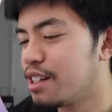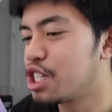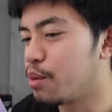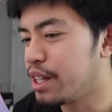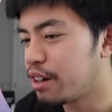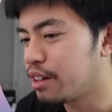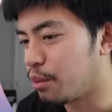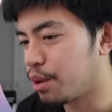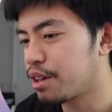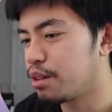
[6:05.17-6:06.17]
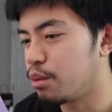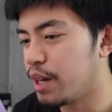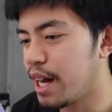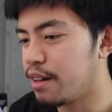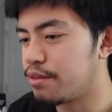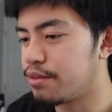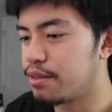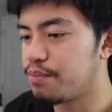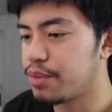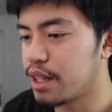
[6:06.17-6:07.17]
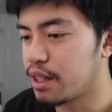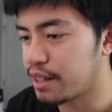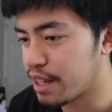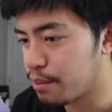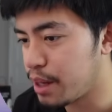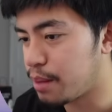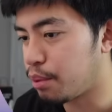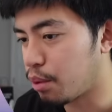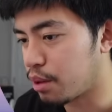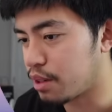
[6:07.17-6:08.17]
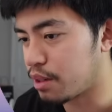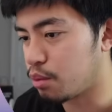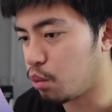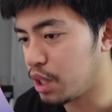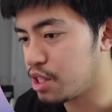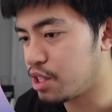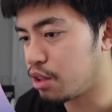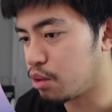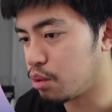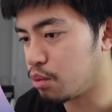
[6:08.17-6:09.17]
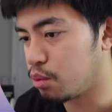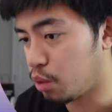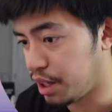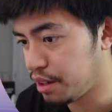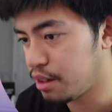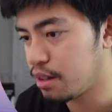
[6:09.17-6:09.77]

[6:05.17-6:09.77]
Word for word: So in our network, we have gigabit port one zero one